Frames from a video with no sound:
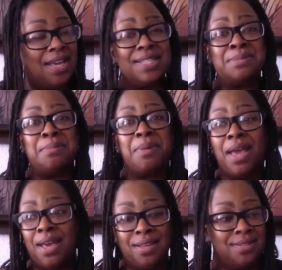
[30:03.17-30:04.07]
as
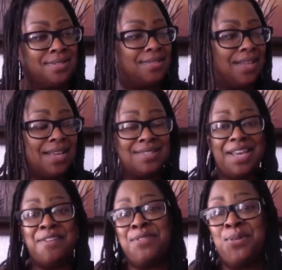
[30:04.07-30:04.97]

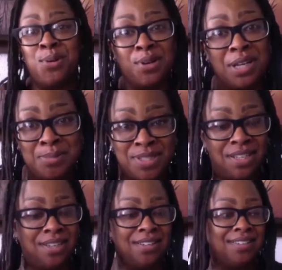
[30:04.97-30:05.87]
every order comes
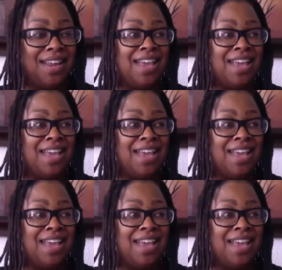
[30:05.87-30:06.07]
in.